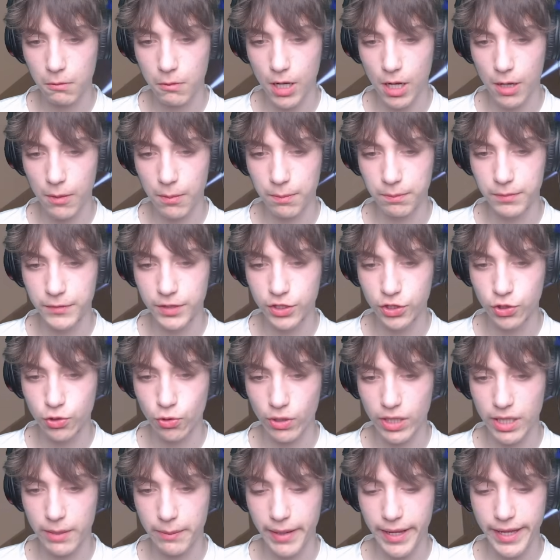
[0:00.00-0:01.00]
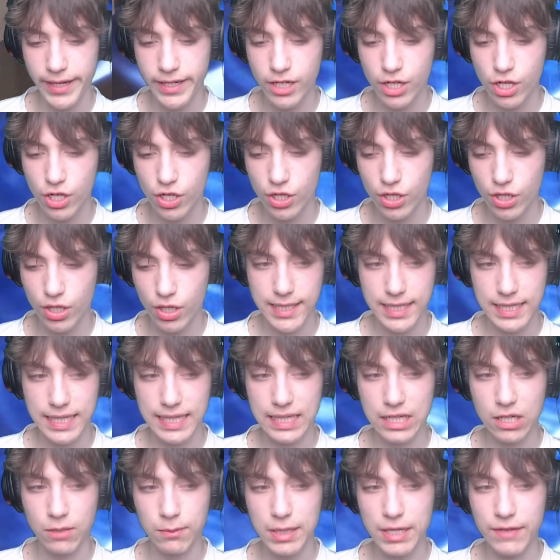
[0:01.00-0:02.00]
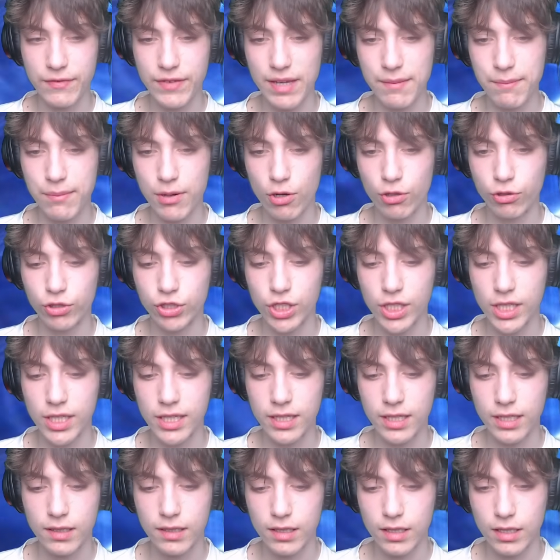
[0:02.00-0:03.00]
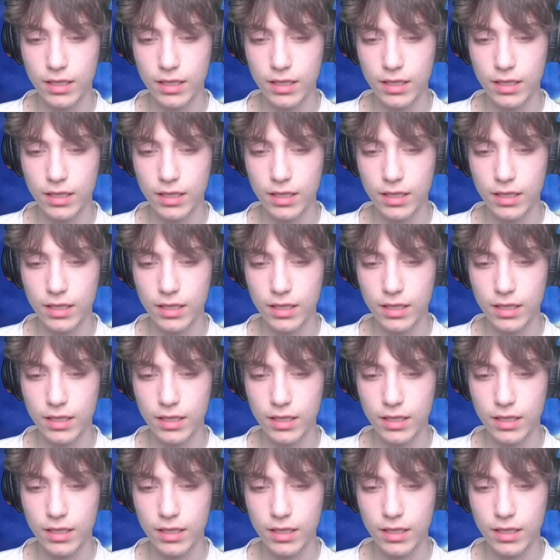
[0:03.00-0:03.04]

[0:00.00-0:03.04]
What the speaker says: well, destroy the bench. Click Oblivion Potion.